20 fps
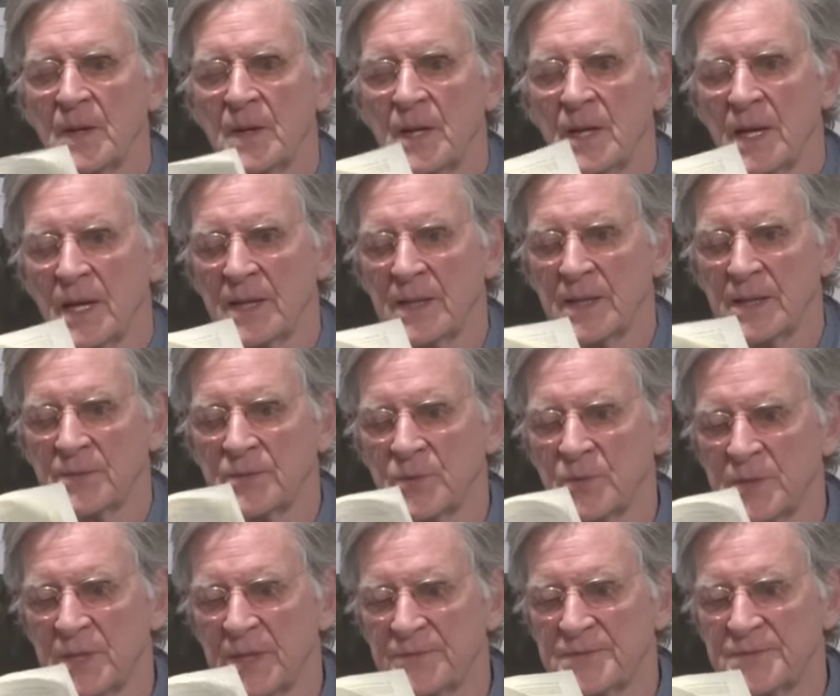And I don't
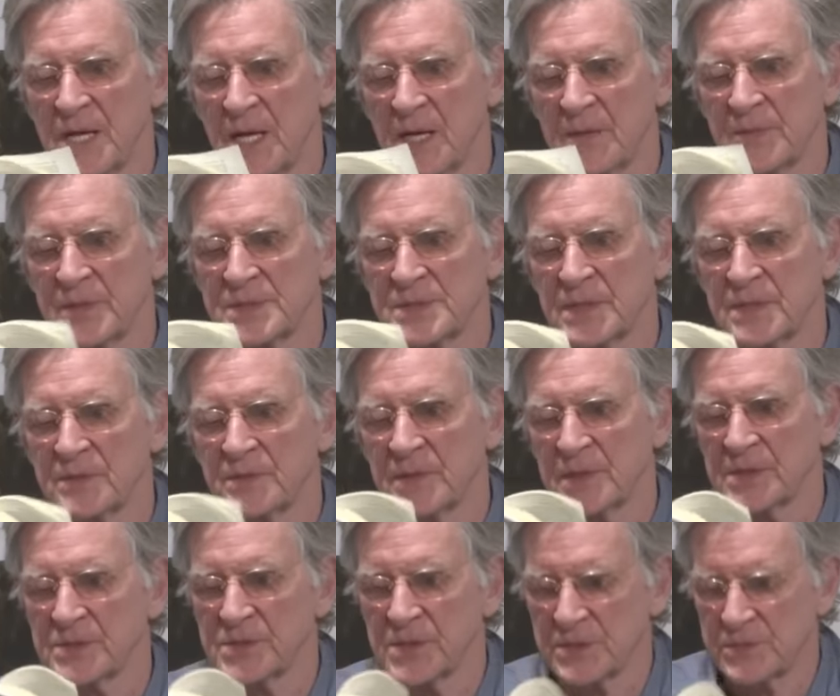have time, because I don't want to
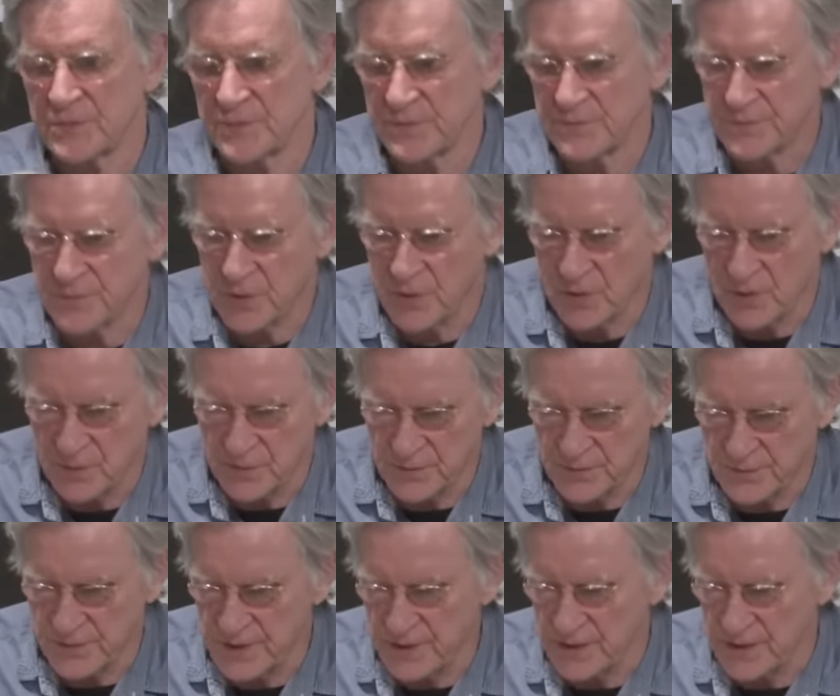just talk and read